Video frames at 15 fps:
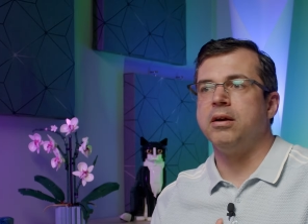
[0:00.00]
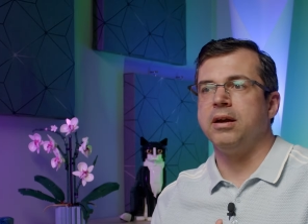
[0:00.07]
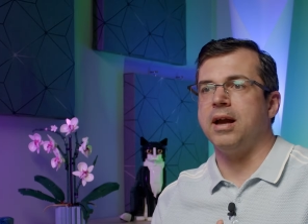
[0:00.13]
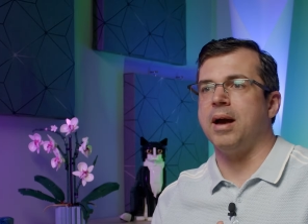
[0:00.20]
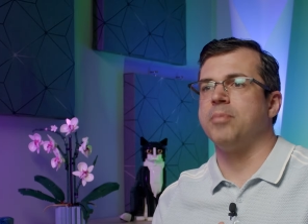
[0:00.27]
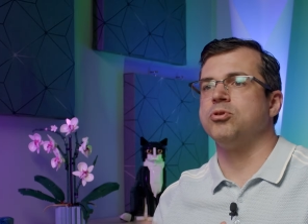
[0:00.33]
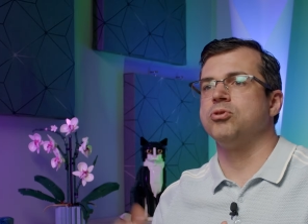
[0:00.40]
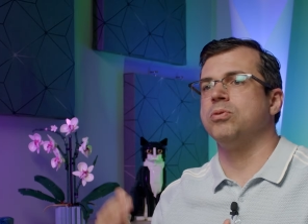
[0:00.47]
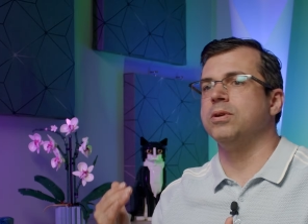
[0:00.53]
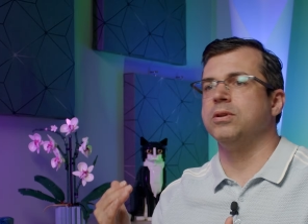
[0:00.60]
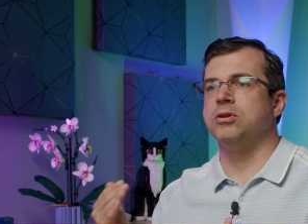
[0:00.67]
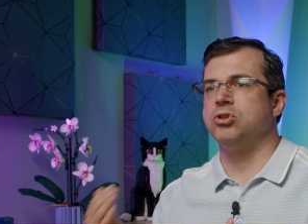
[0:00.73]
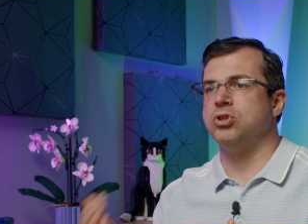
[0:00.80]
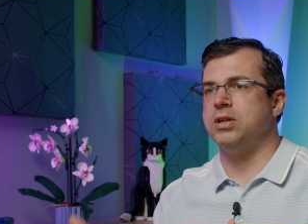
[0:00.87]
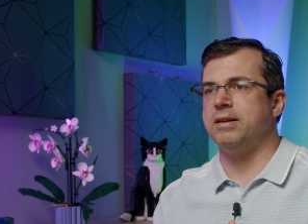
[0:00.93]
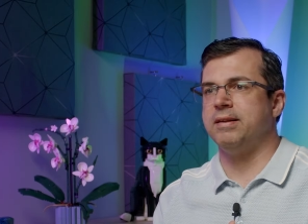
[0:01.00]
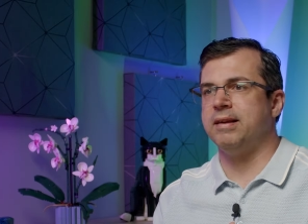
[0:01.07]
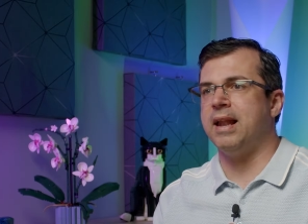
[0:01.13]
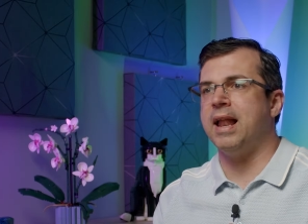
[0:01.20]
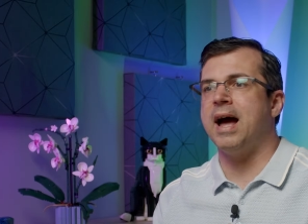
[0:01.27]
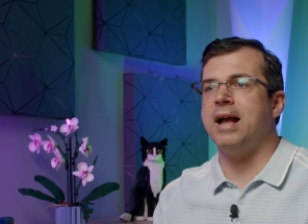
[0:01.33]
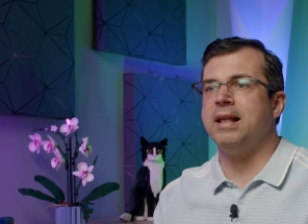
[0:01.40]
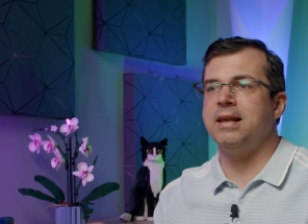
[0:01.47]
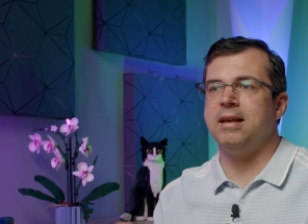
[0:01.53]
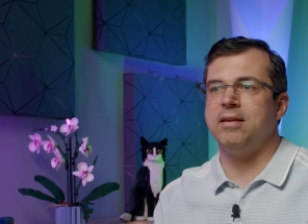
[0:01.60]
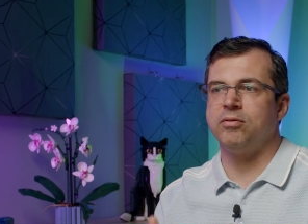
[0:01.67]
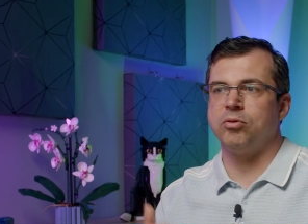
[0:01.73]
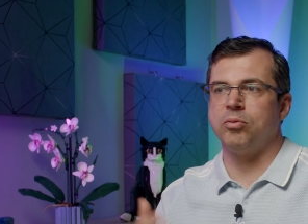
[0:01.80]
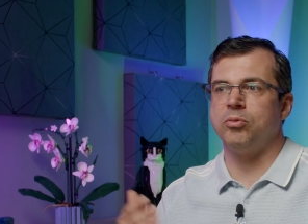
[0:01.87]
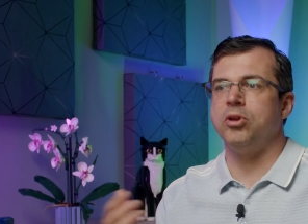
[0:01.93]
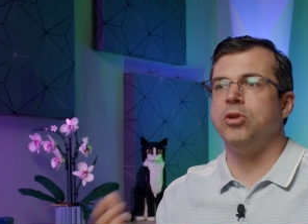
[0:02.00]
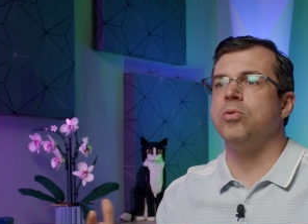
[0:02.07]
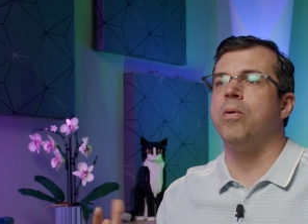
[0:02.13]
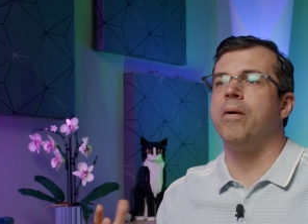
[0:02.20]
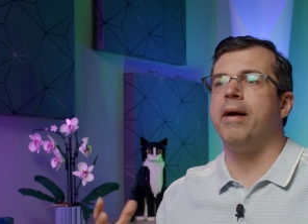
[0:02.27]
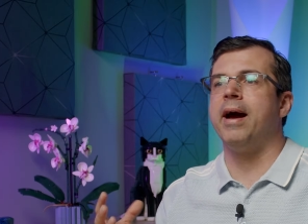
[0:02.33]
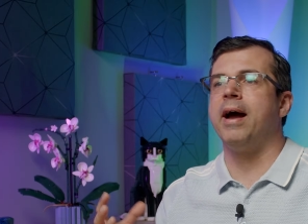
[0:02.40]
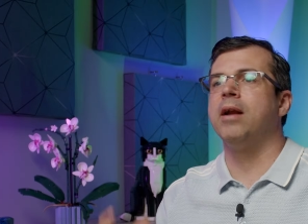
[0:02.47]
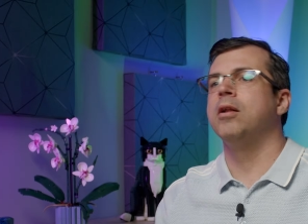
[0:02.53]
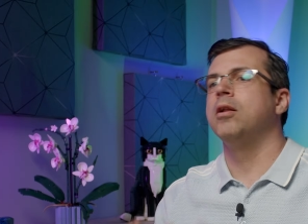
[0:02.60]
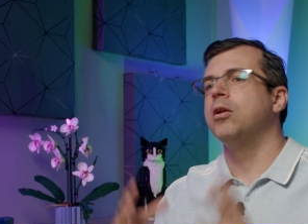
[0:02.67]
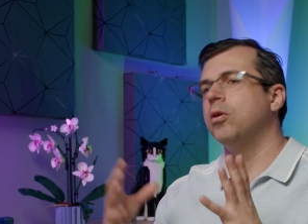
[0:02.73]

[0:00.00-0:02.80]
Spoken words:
capturing the GCLIDs from the URL